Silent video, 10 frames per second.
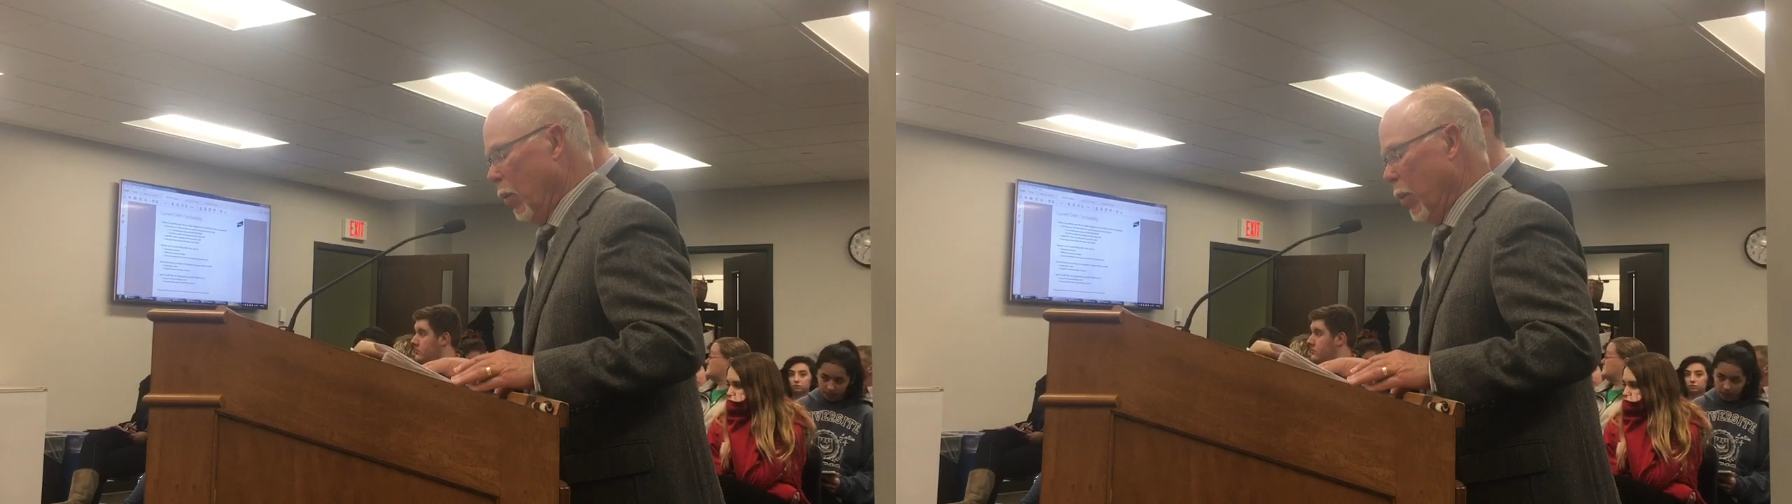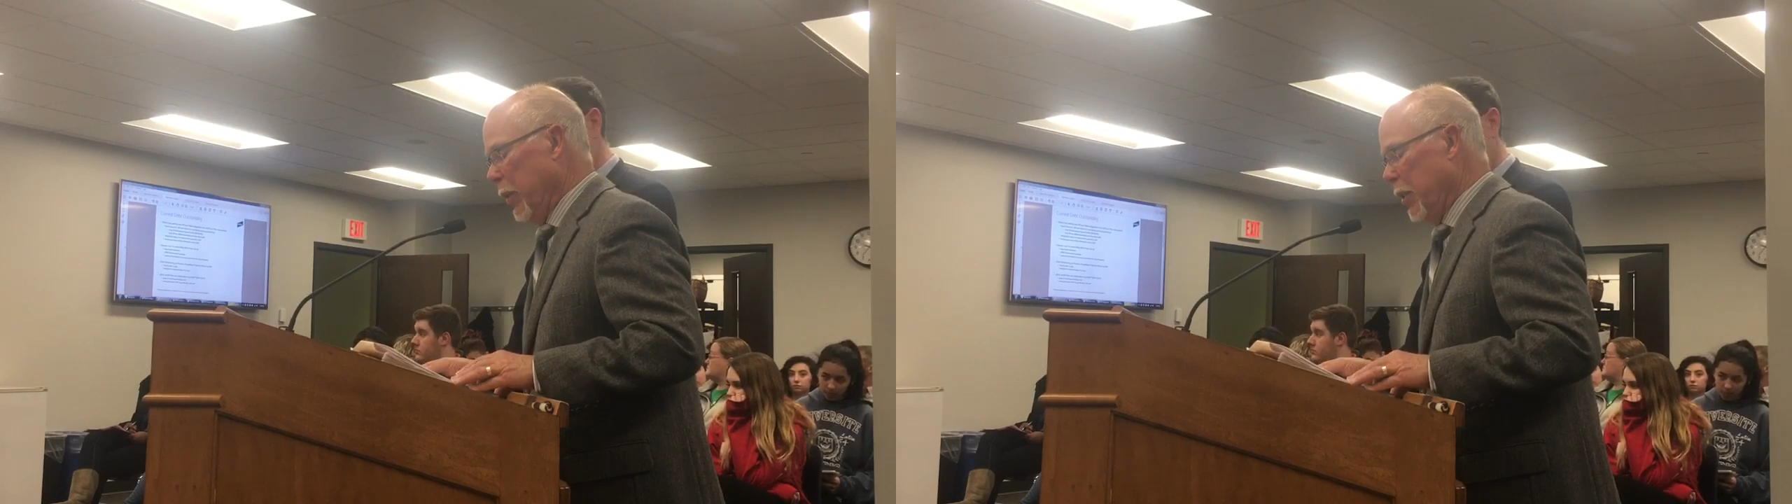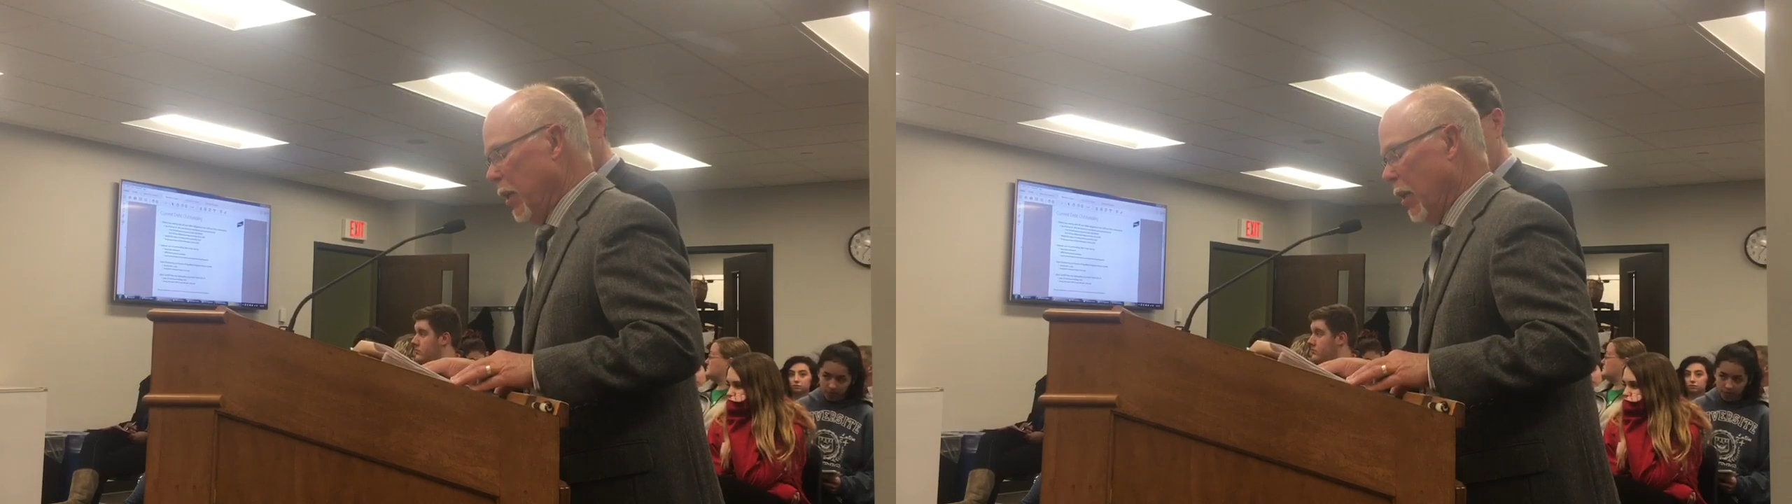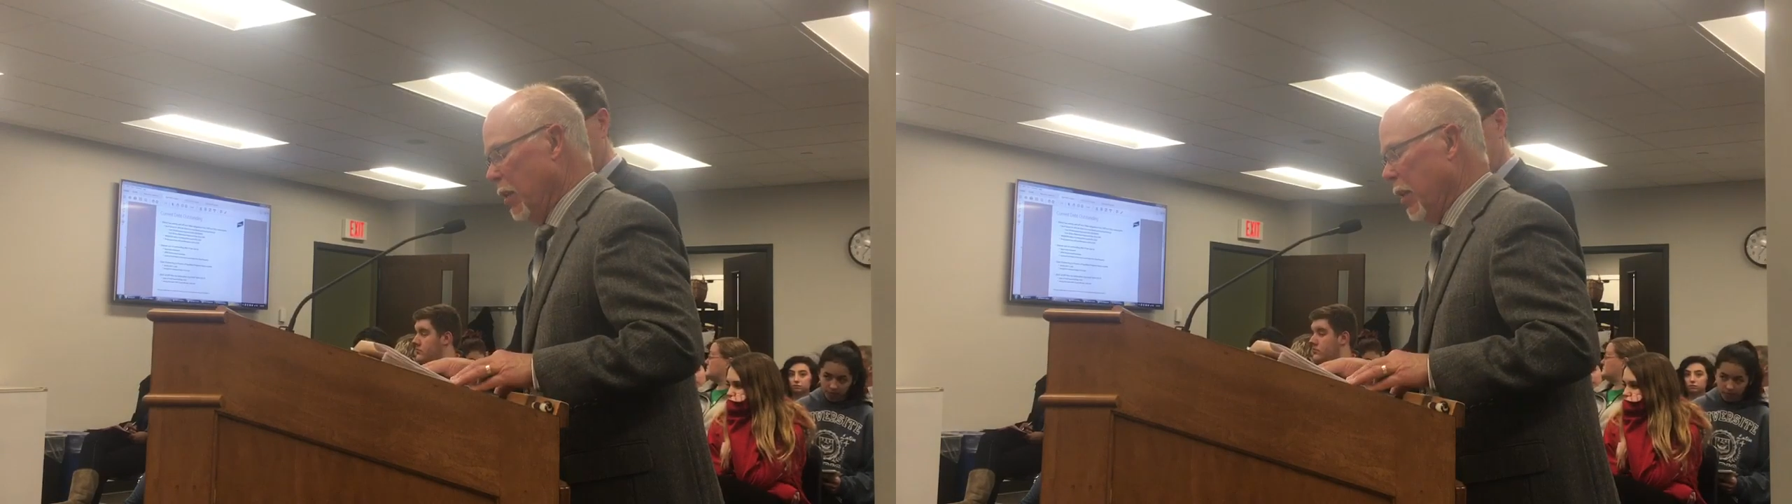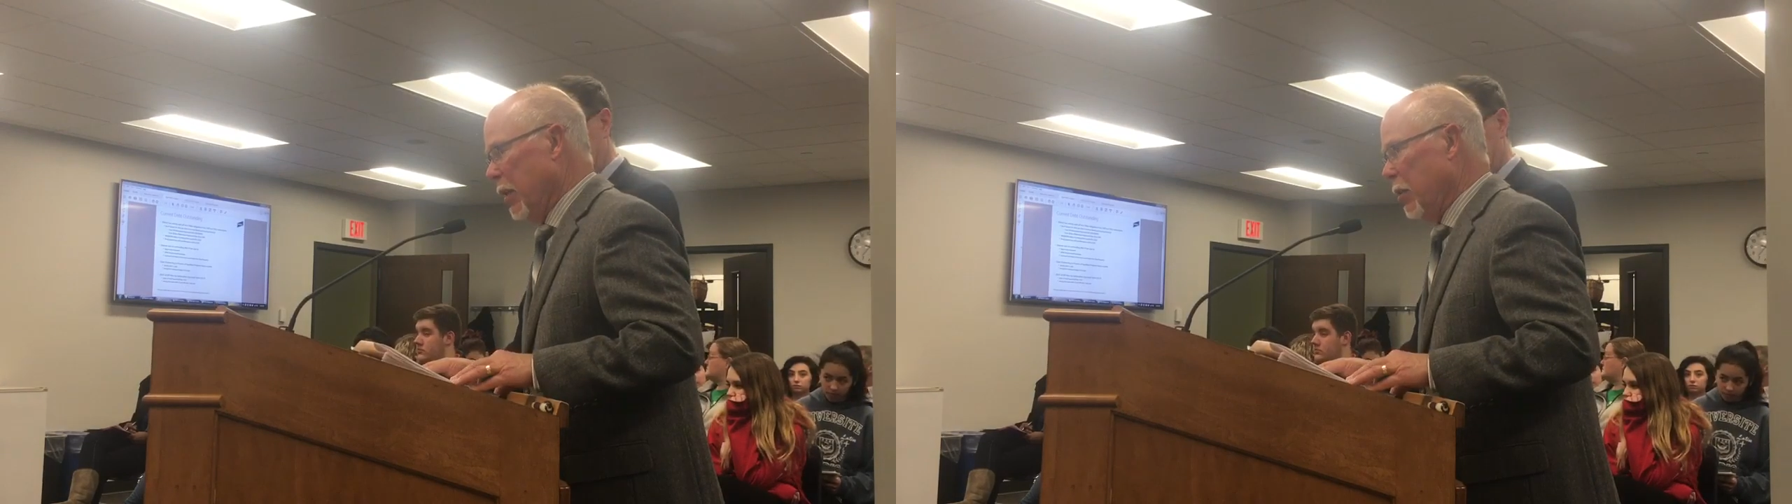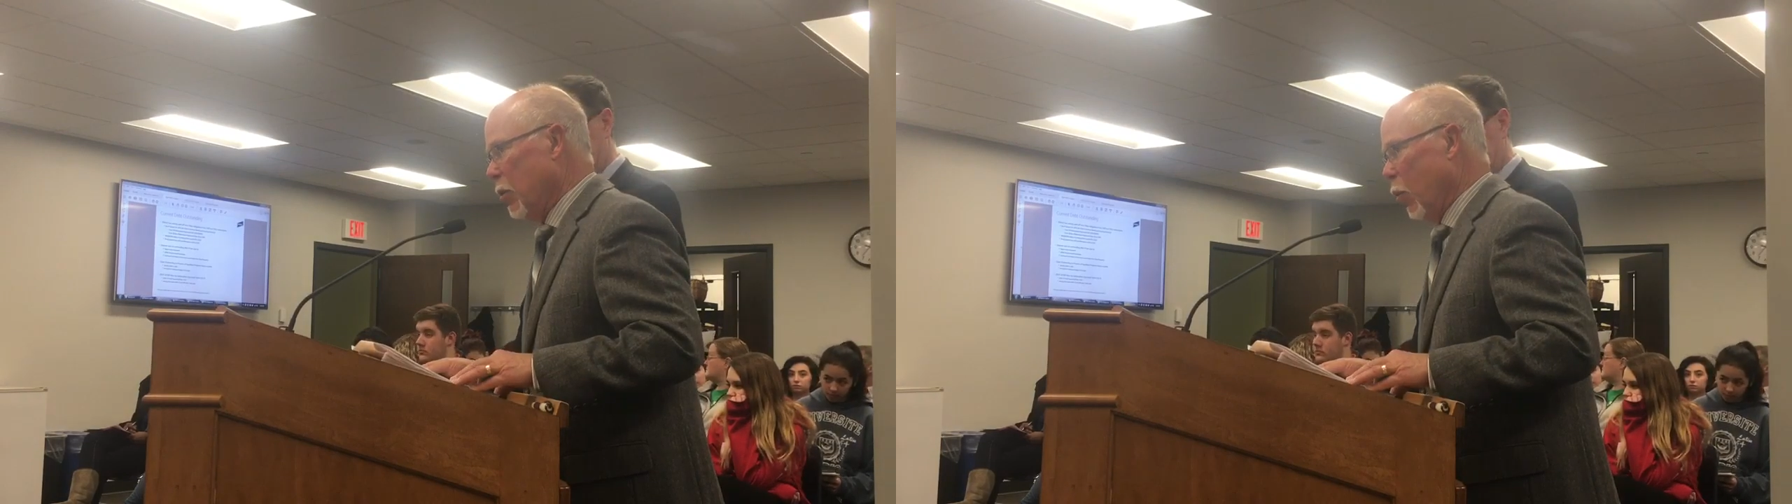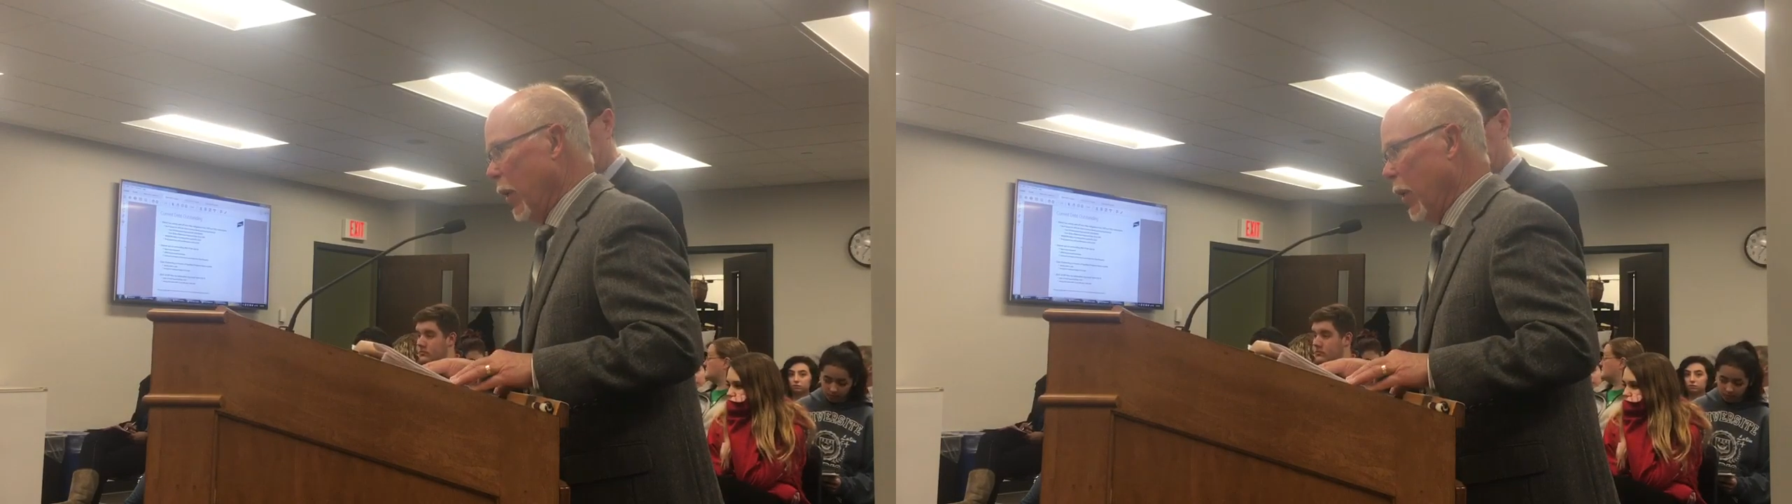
will be done in